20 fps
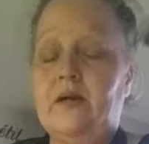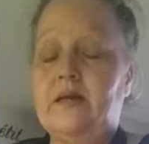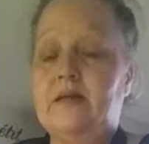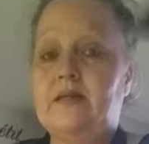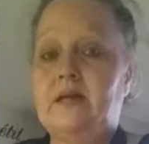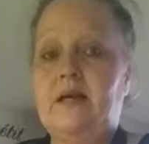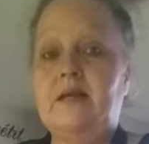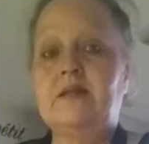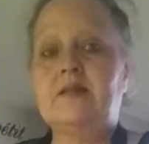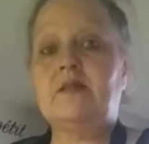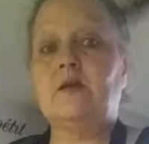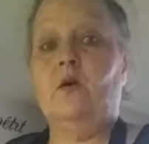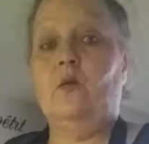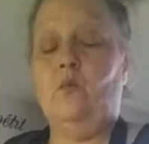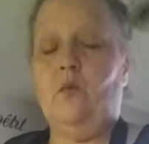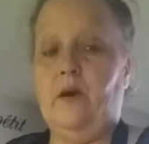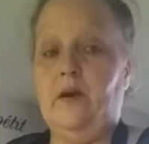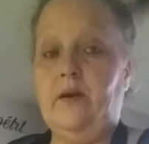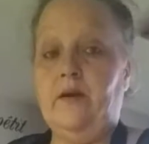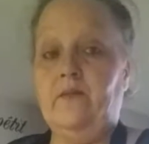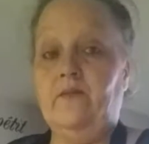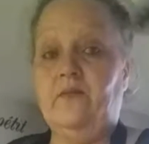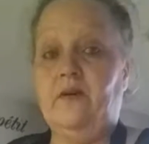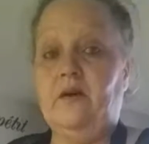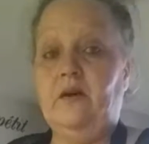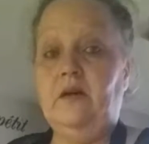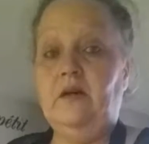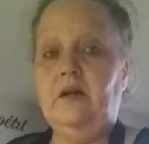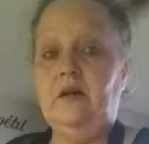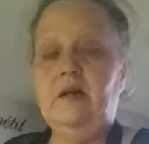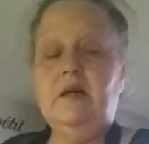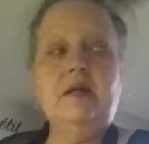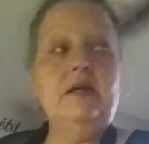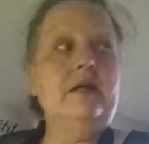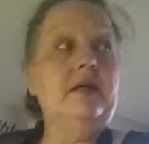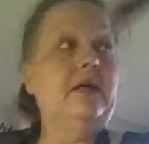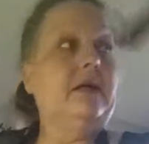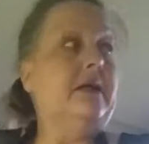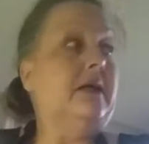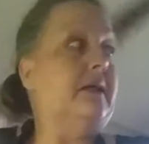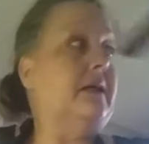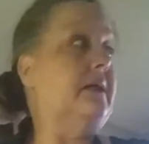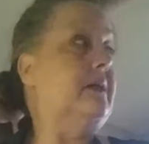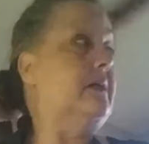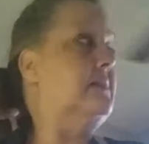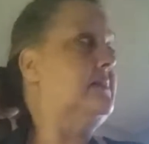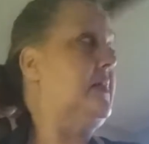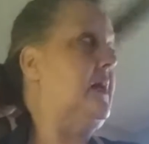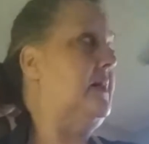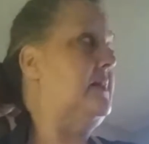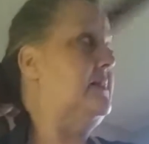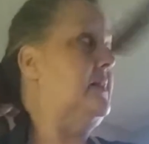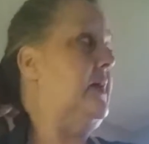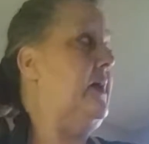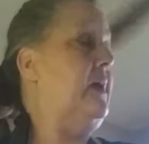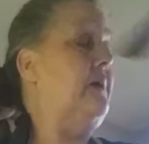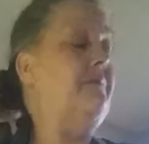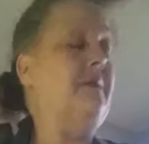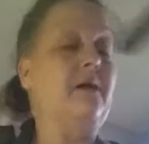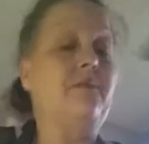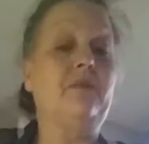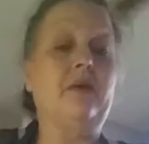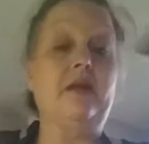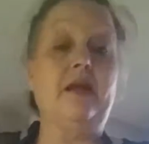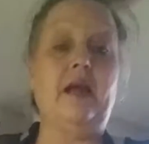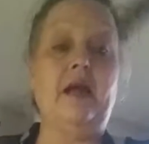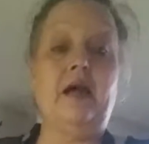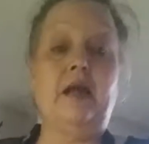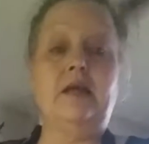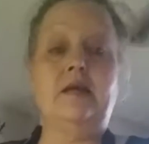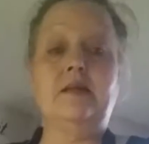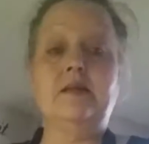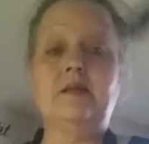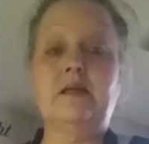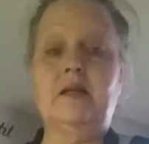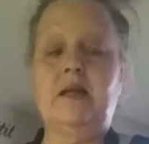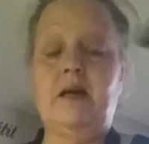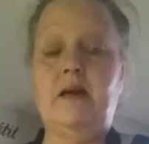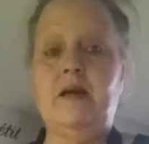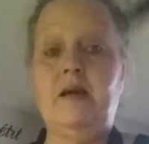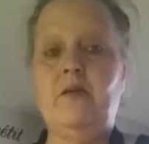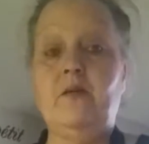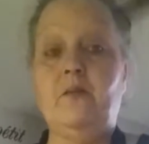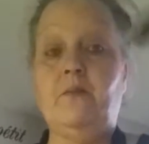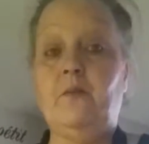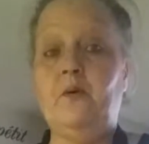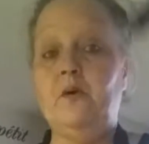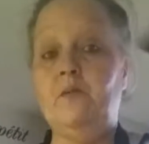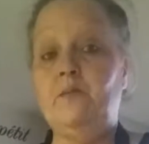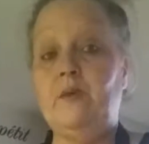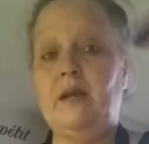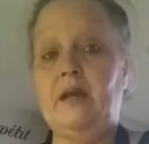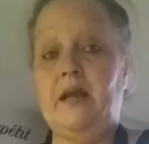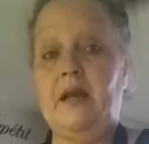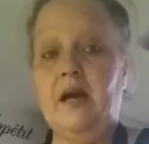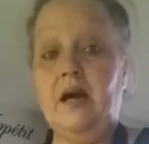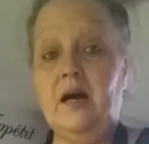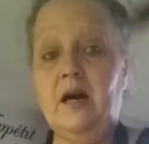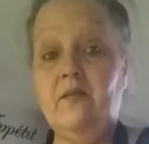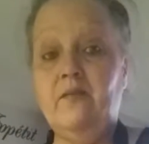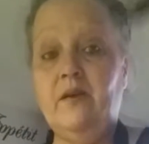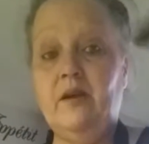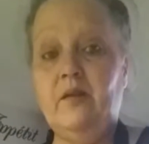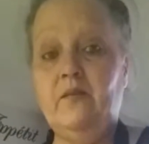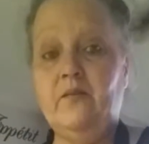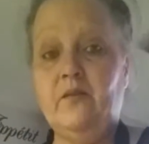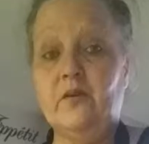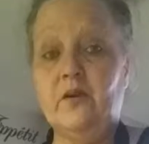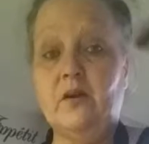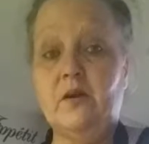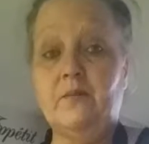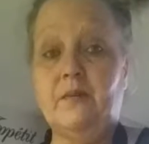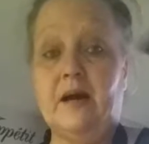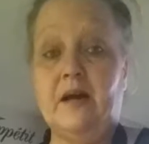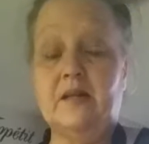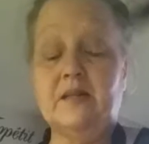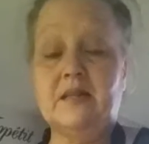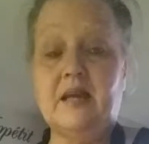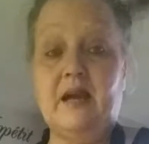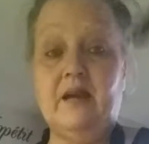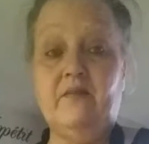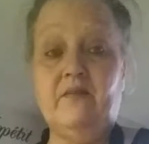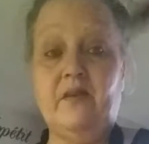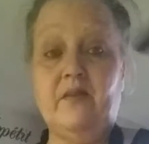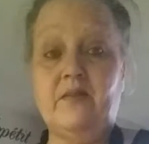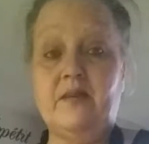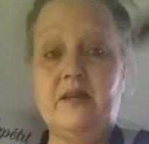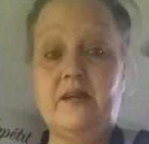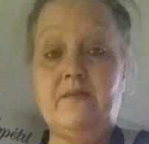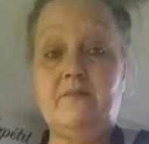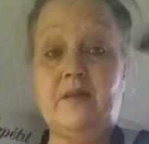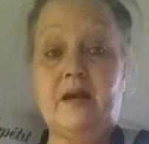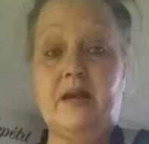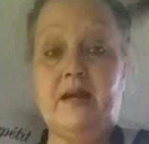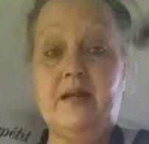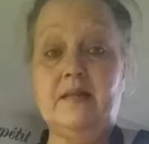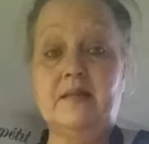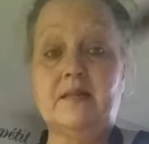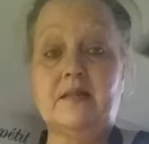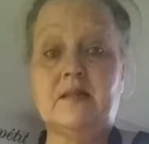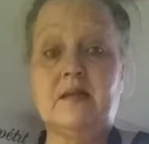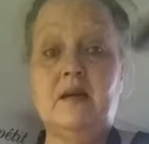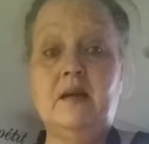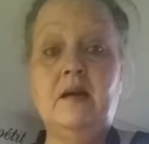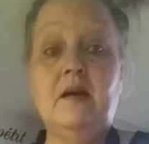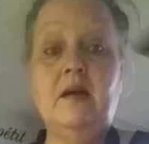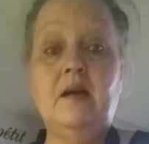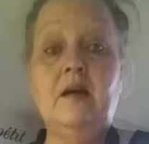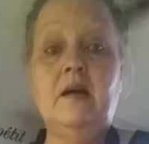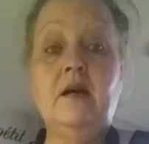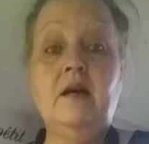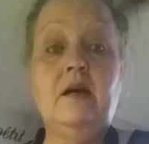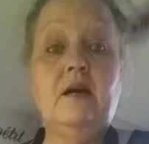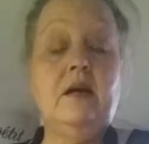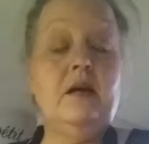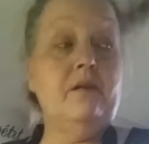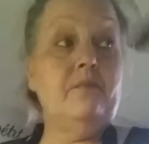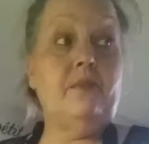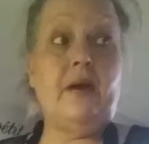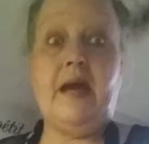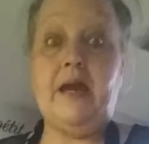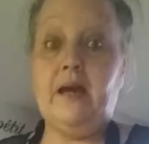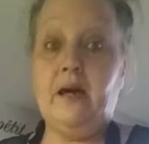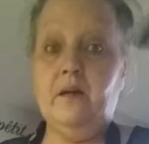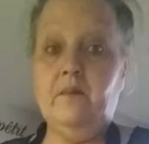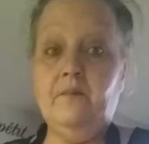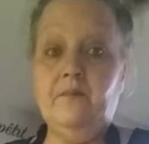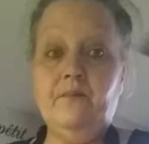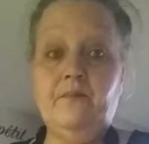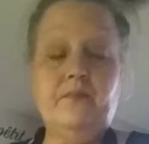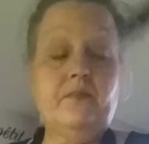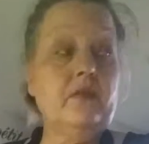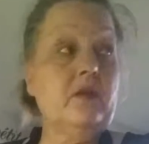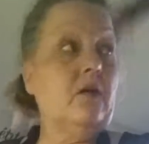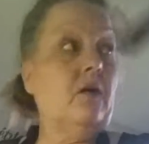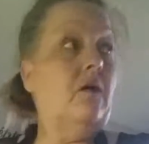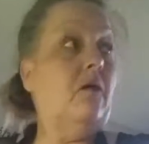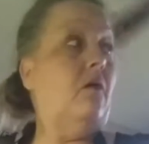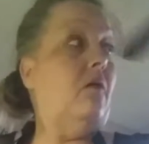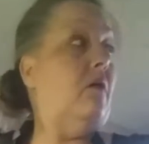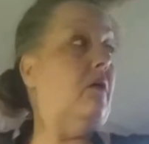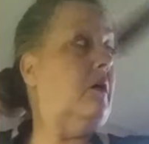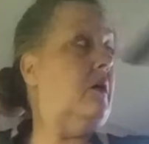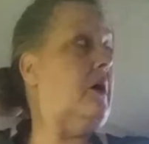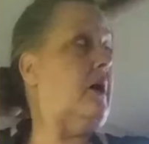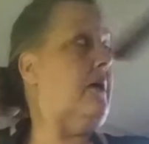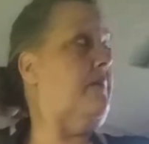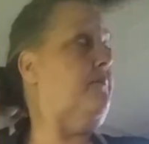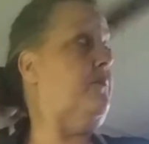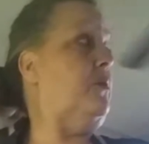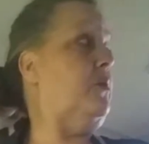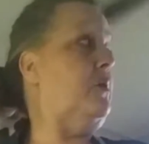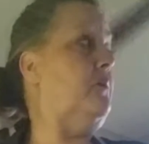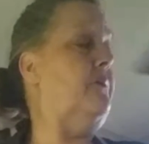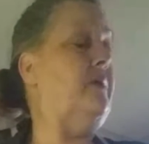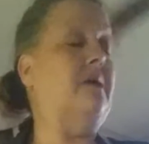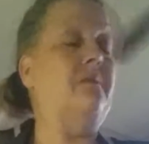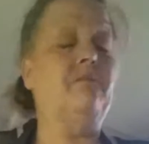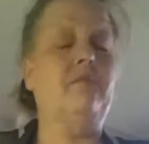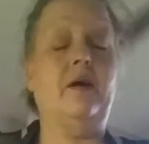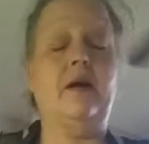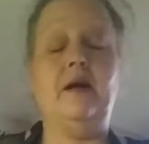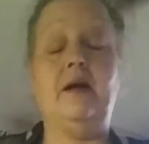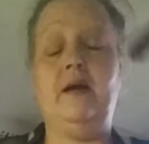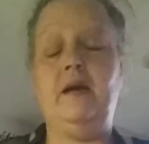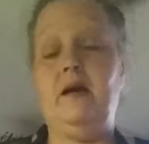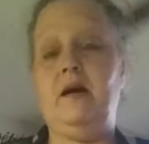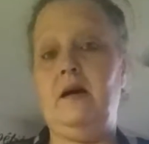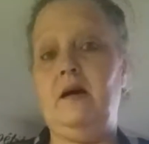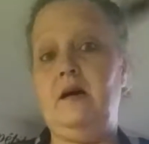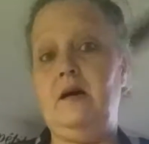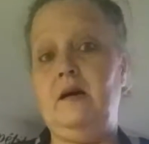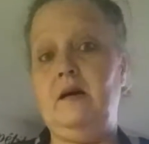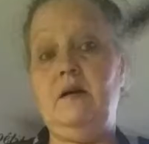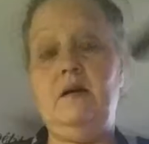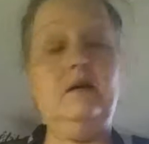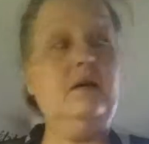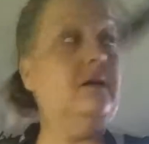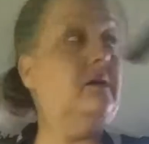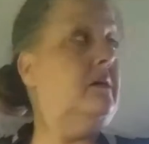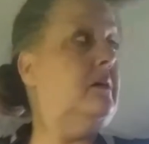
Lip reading: it tastes so wonderful is I take my bananas and I either put them in the oven for about 10-15 minutes, bake them, or I put them in my